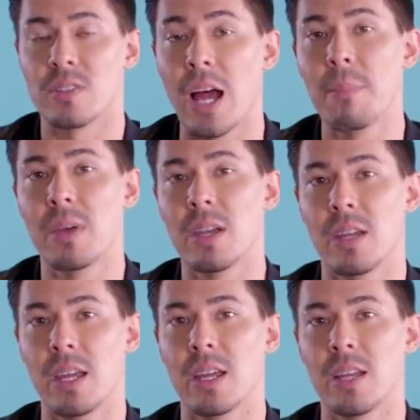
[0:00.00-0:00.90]

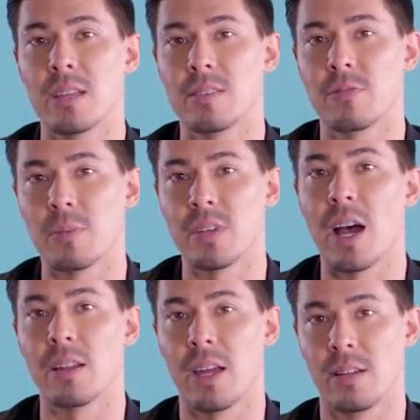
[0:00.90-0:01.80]
Simon is from
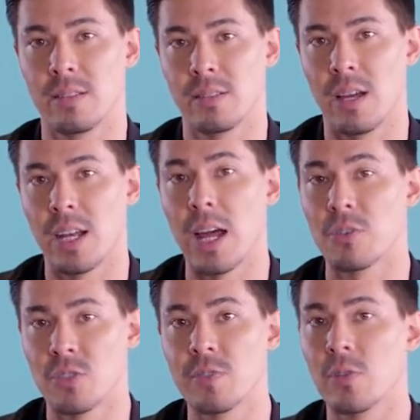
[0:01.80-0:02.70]
Thailand, and I
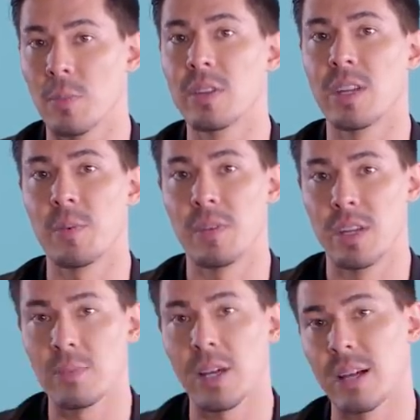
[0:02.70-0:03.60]
was just filming there with
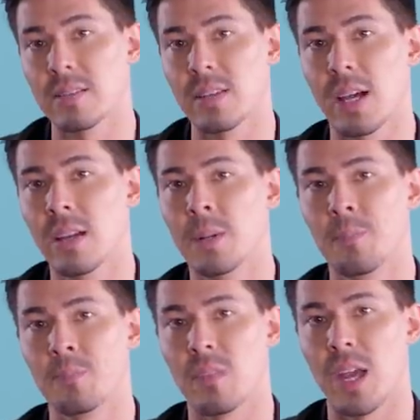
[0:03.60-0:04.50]
him, like I said,
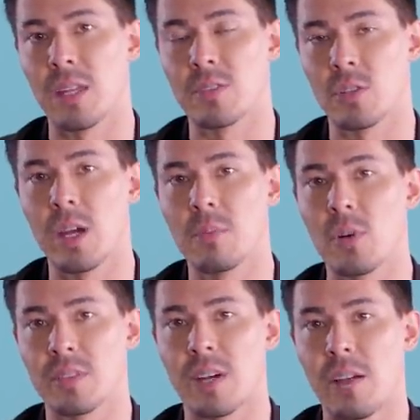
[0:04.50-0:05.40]
and he's a great
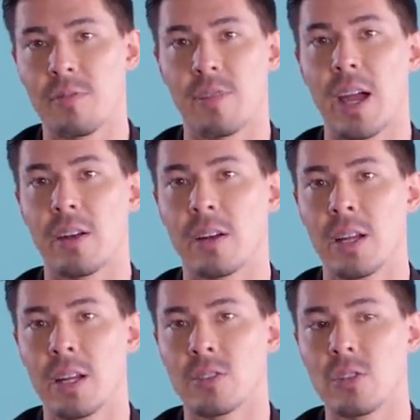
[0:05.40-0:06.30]
Muay Thai fighter.
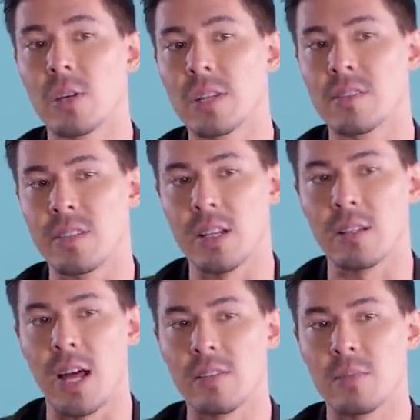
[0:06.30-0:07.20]
So you can see a
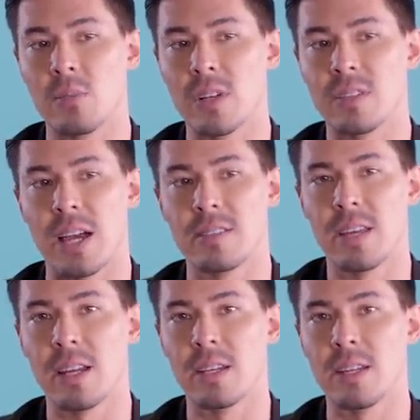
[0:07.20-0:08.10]
lot of the Muay Thai
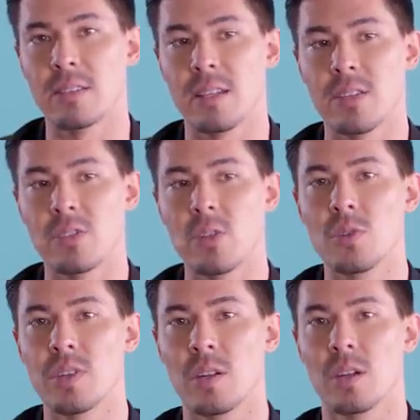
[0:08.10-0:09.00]
techniques that he's
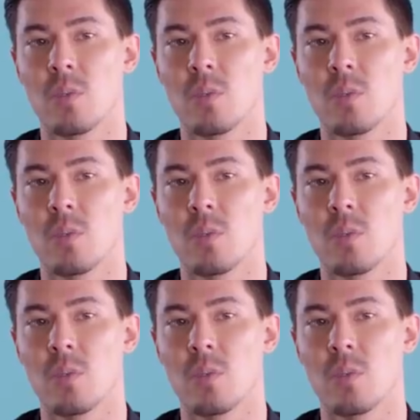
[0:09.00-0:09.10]
using